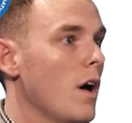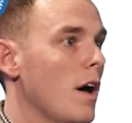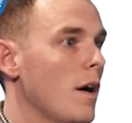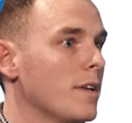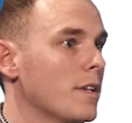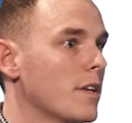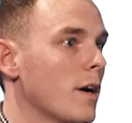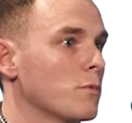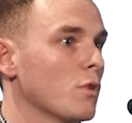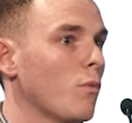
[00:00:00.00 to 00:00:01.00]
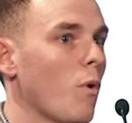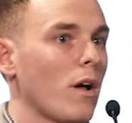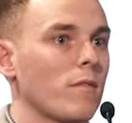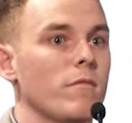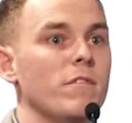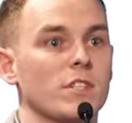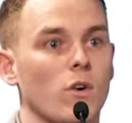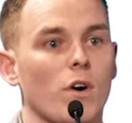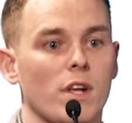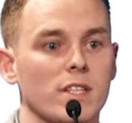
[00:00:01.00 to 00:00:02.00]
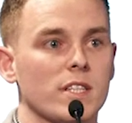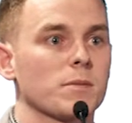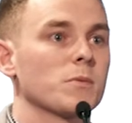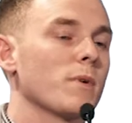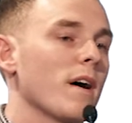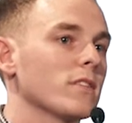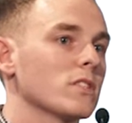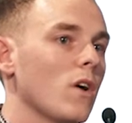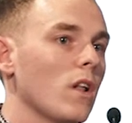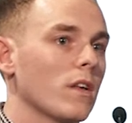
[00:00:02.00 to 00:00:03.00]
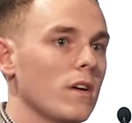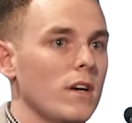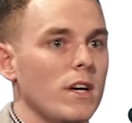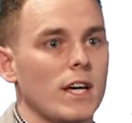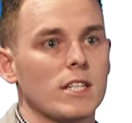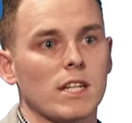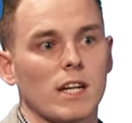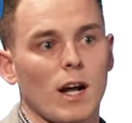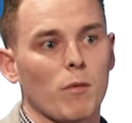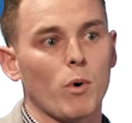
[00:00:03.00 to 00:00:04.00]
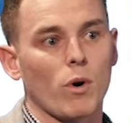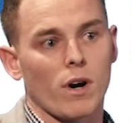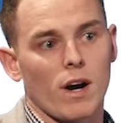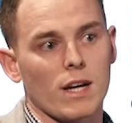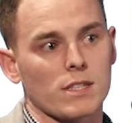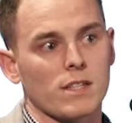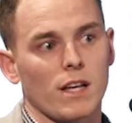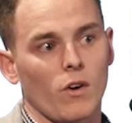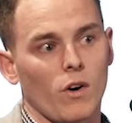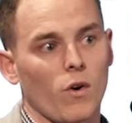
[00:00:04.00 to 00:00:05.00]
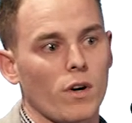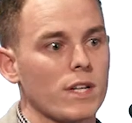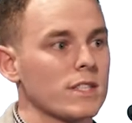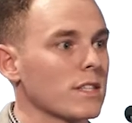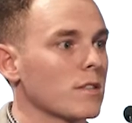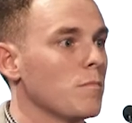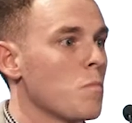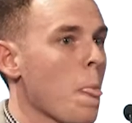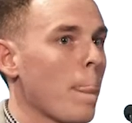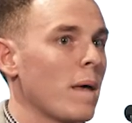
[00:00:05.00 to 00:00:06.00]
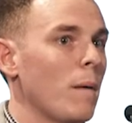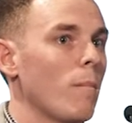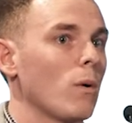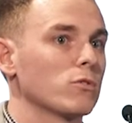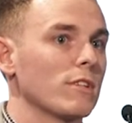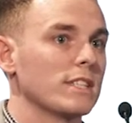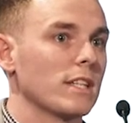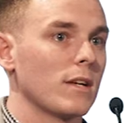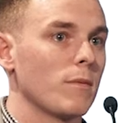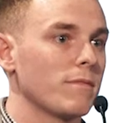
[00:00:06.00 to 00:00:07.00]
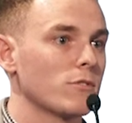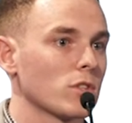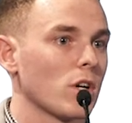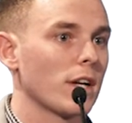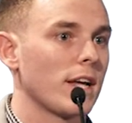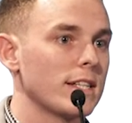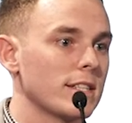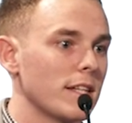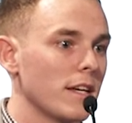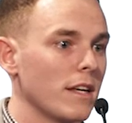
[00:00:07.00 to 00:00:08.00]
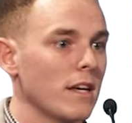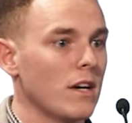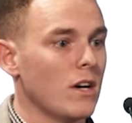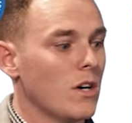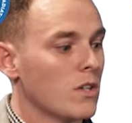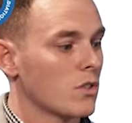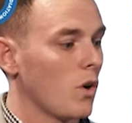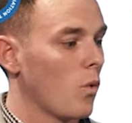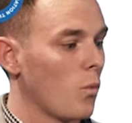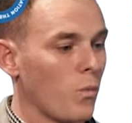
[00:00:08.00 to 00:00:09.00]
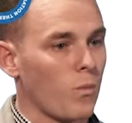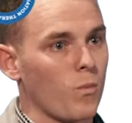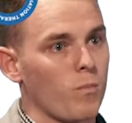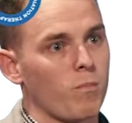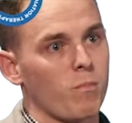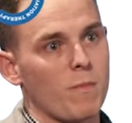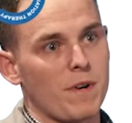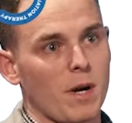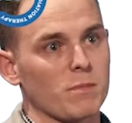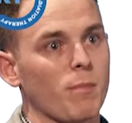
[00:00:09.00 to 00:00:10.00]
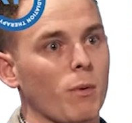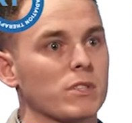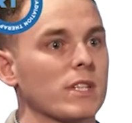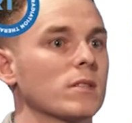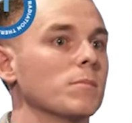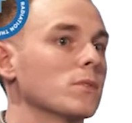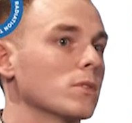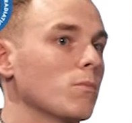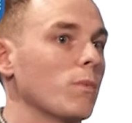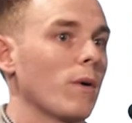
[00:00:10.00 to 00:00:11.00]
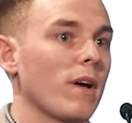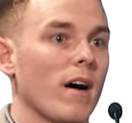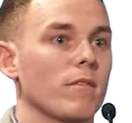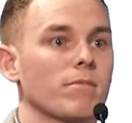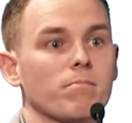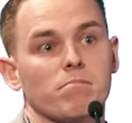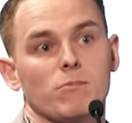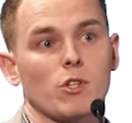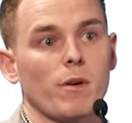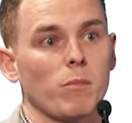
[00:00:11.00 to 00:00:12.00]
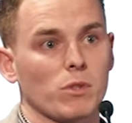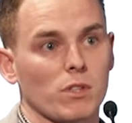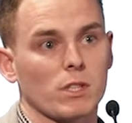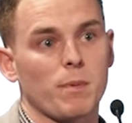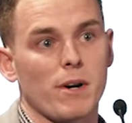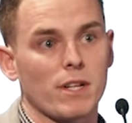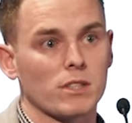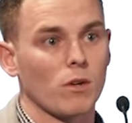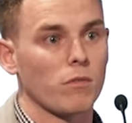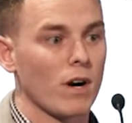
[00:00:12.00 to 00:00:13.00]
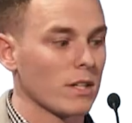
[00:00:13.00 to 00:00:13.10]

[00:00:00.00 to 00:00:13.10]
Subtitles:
In terms of what Vision RT systems we have installed, each Linac bunker has the Align RT system, and most recently we've just got Gate CT. So in terms of both systems, we only have 3 months experience so far.